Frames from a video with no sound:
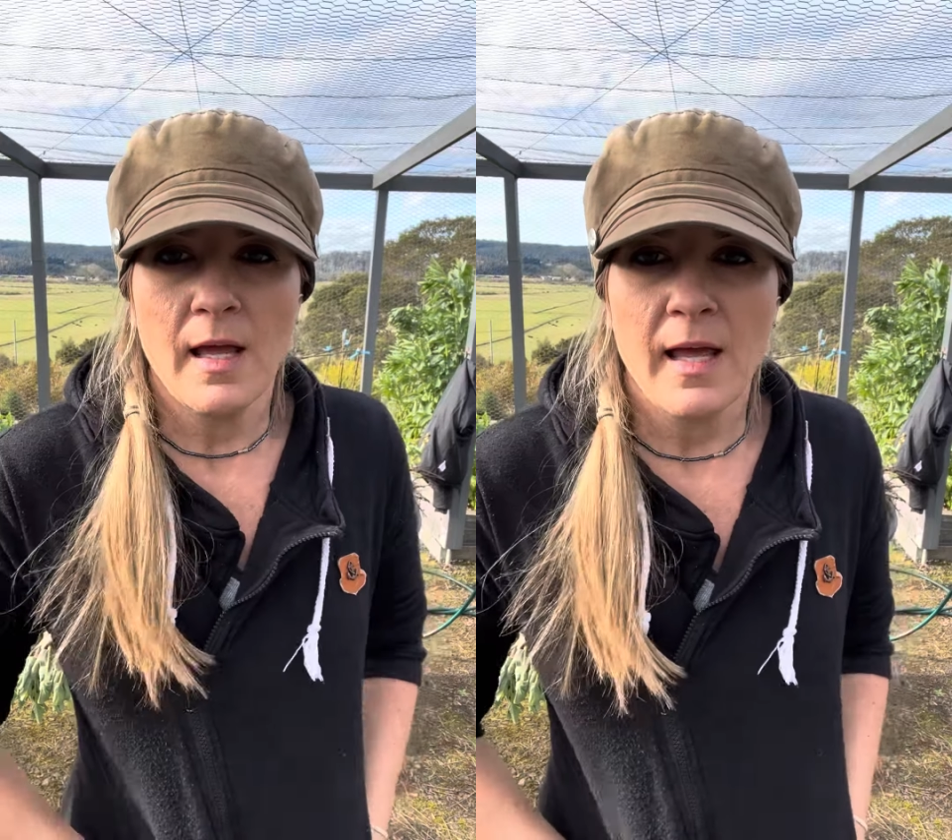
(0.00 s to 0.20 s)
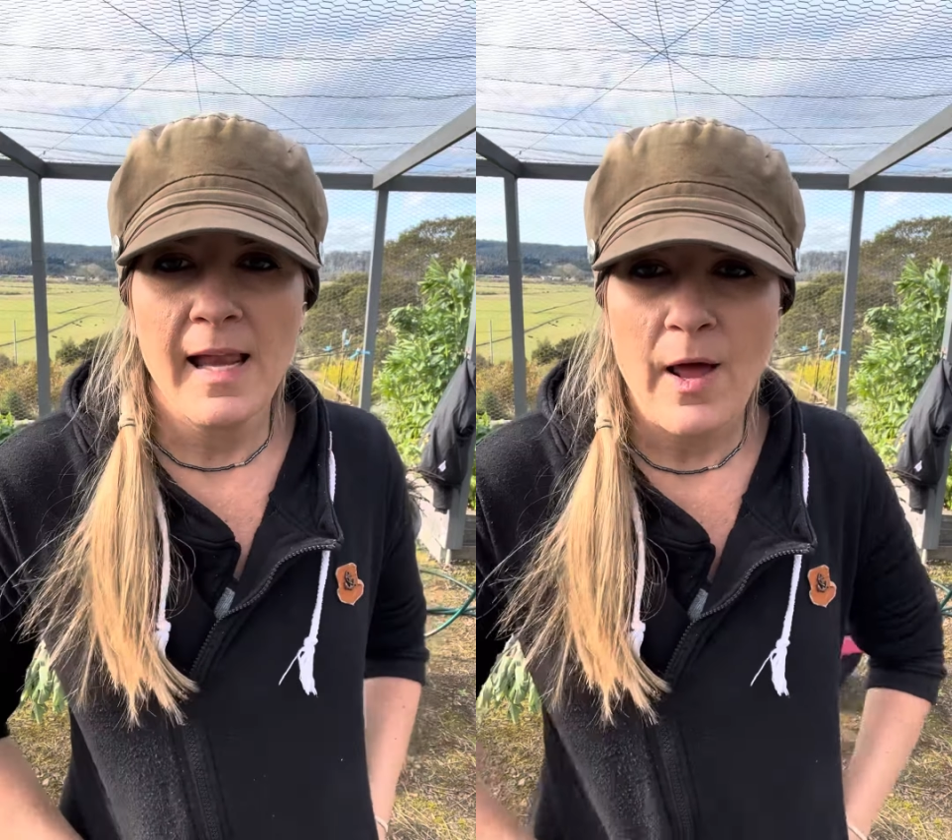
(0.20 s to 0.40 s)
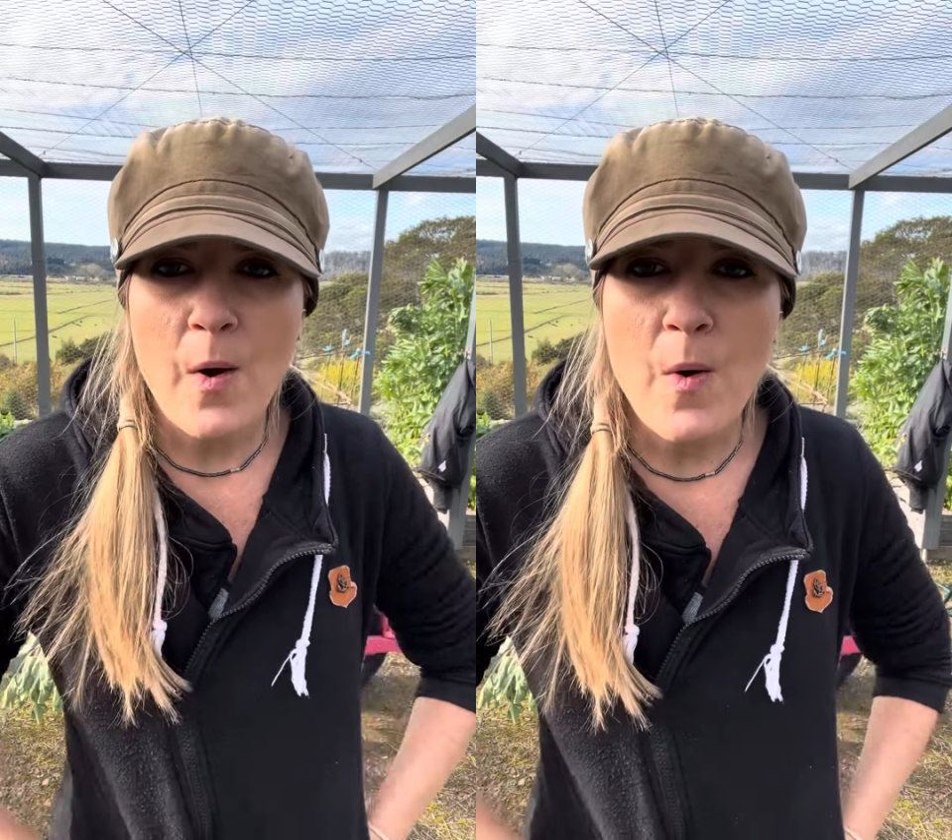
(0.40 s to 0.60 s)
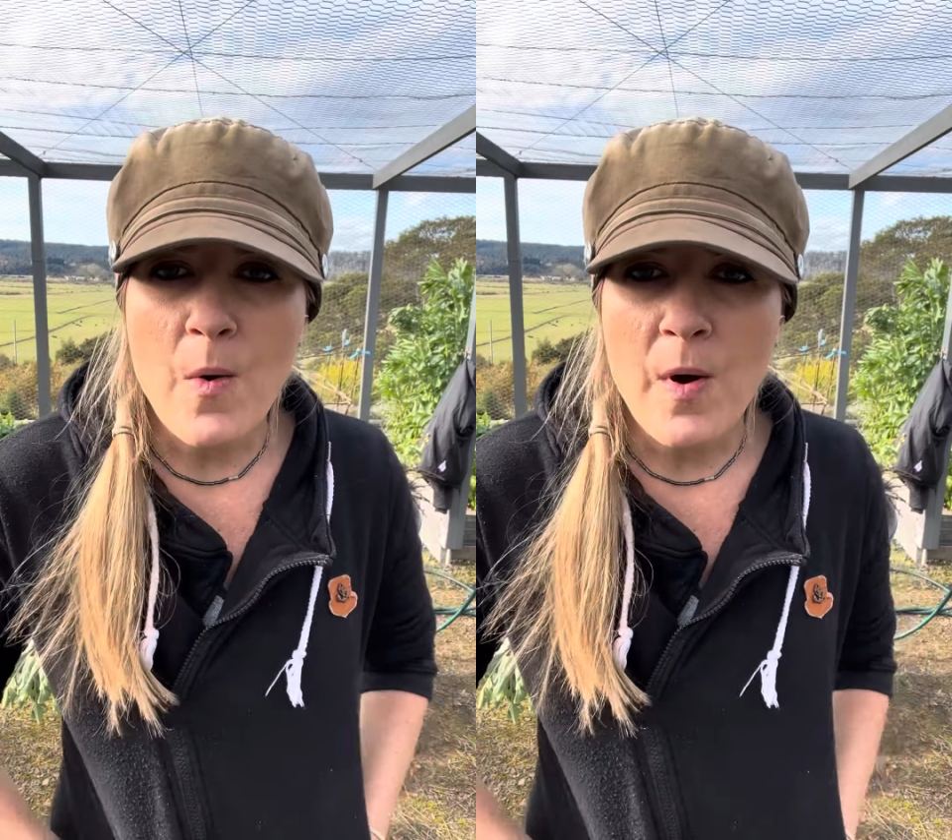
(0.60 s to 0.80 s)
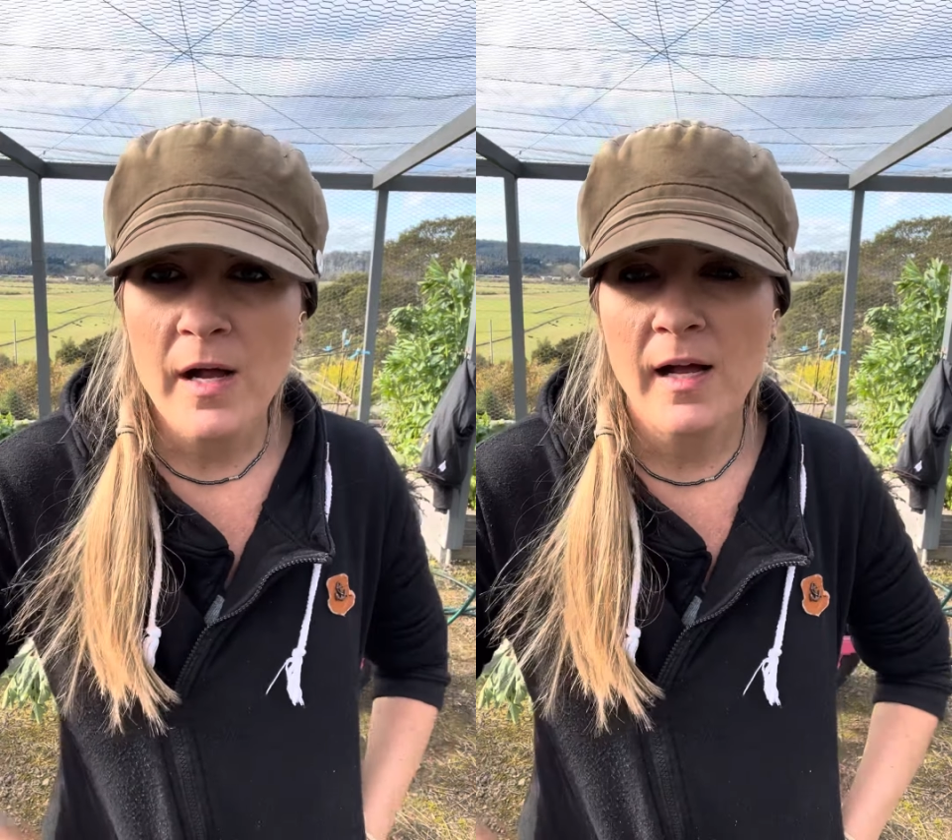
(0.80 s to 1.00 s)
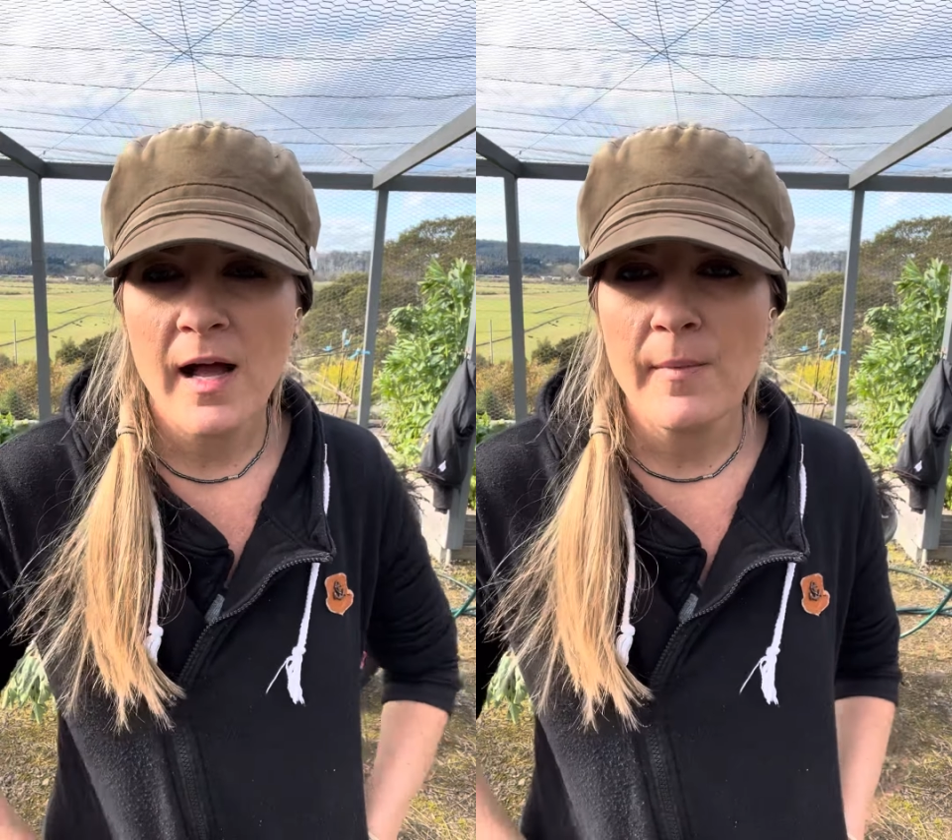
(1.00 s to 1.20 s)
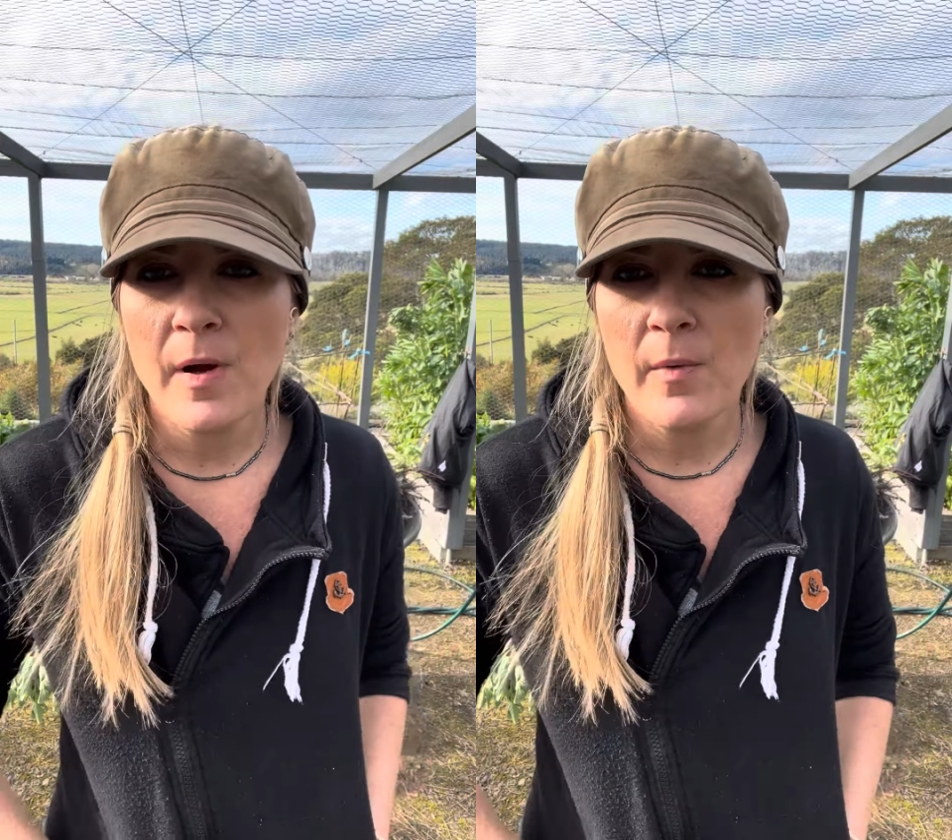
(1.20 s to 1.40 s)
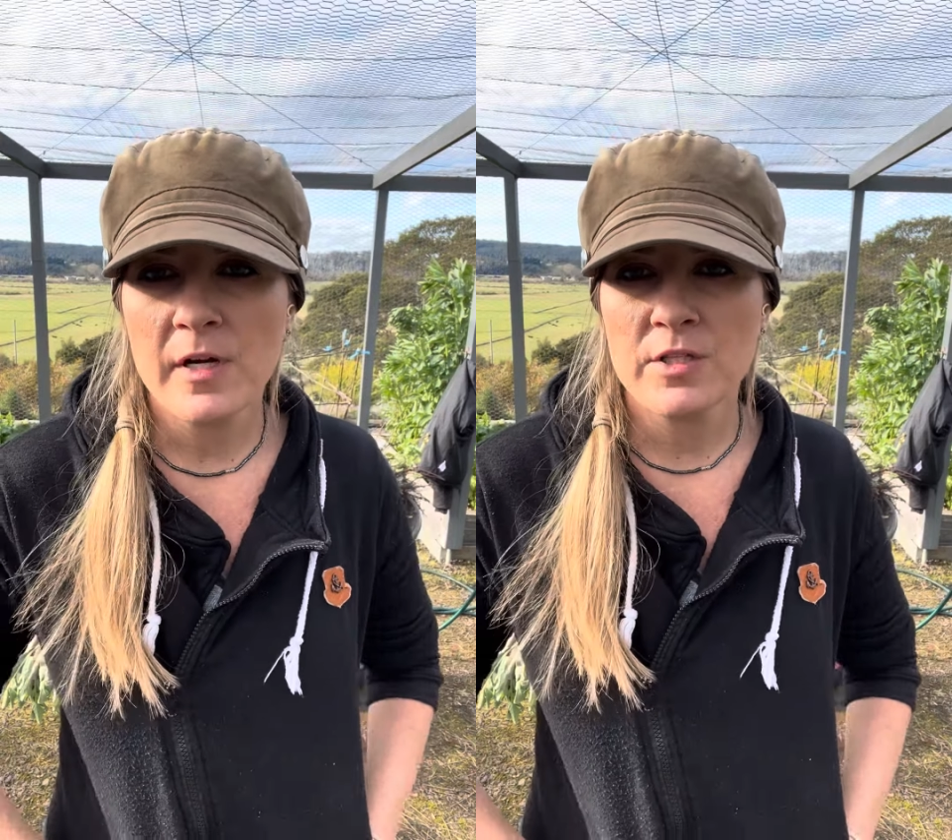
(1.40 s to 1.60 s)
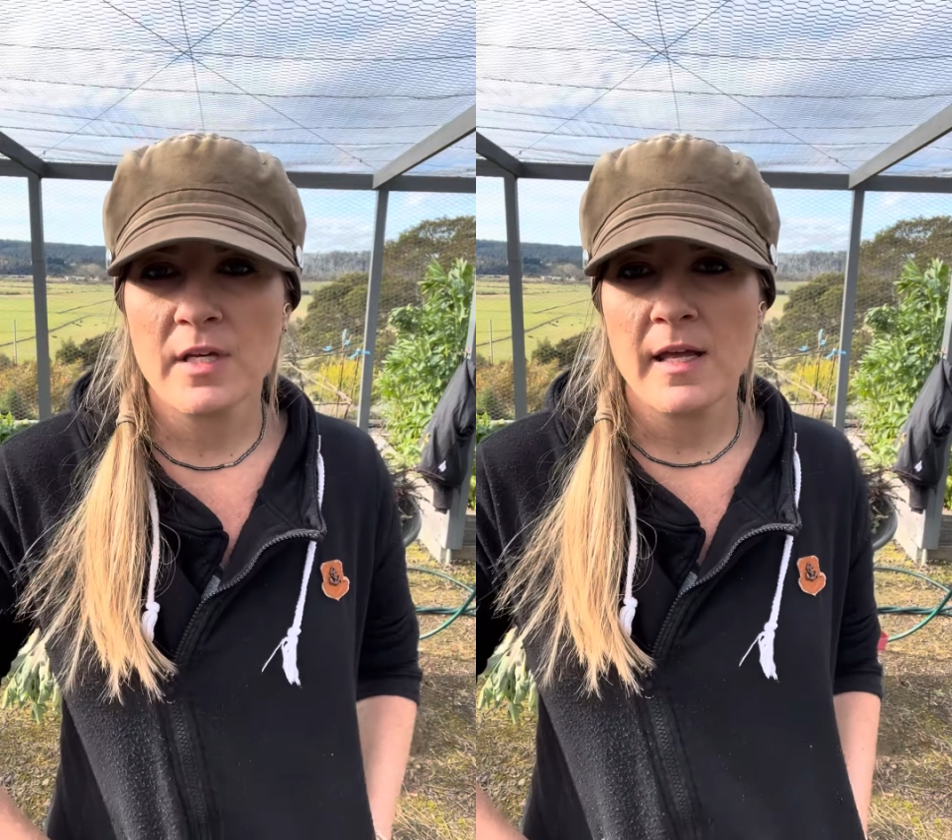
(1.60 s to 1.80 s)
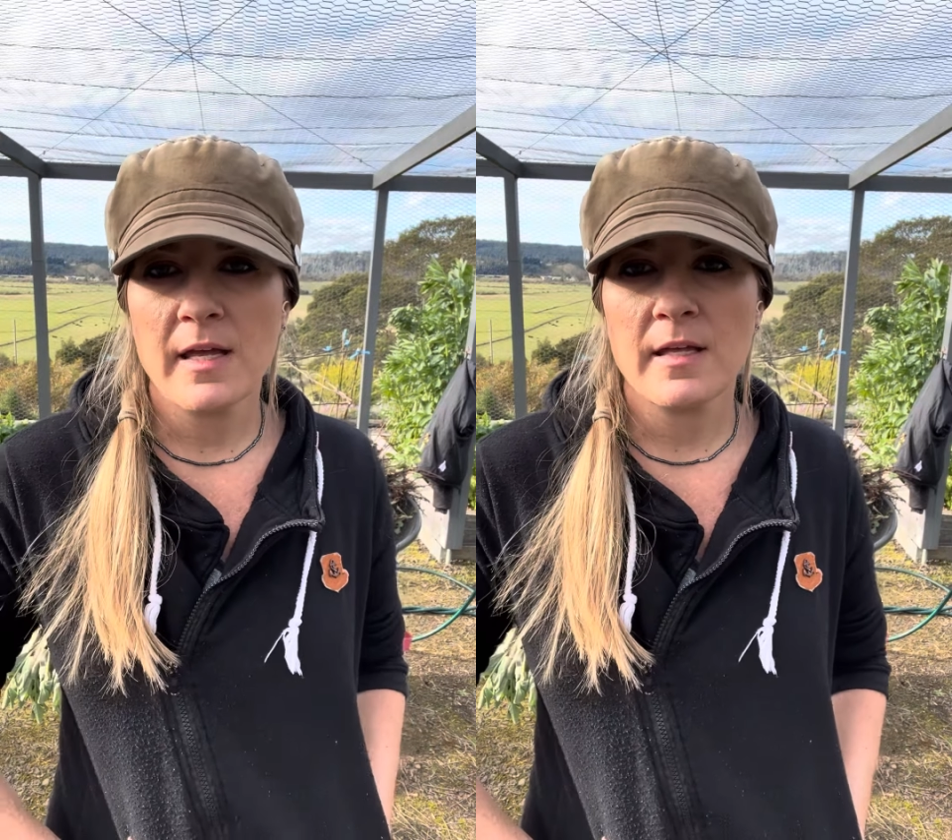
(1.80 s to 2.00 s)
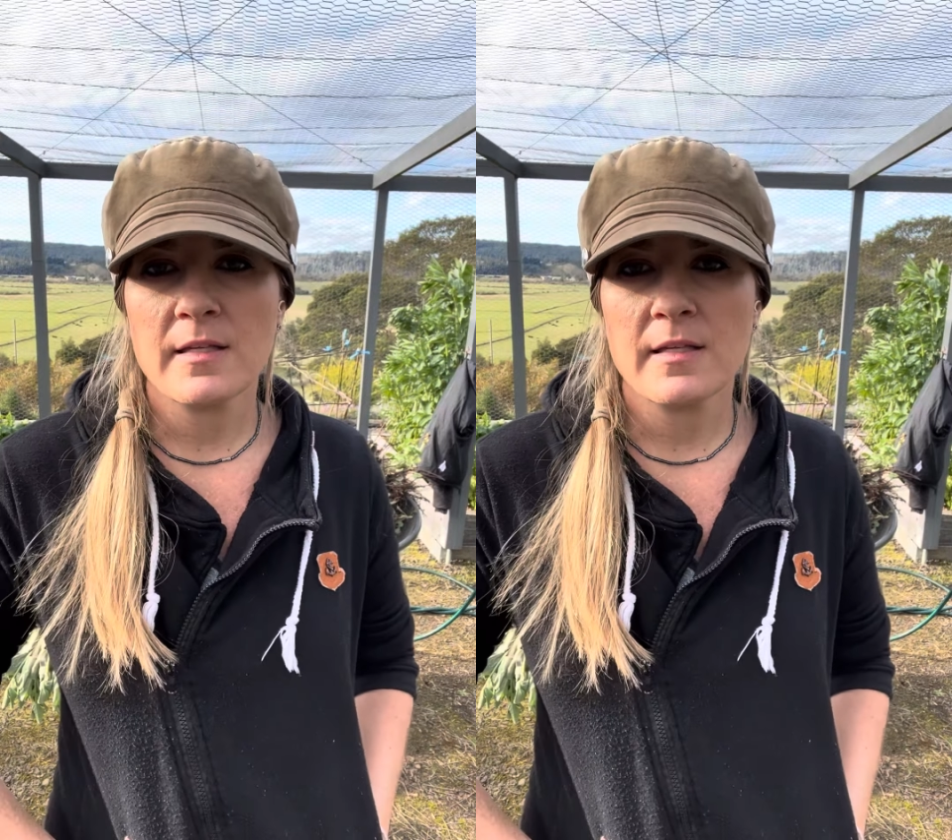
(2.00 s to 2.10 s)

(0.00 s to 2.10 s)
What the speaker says: Hello, I want to share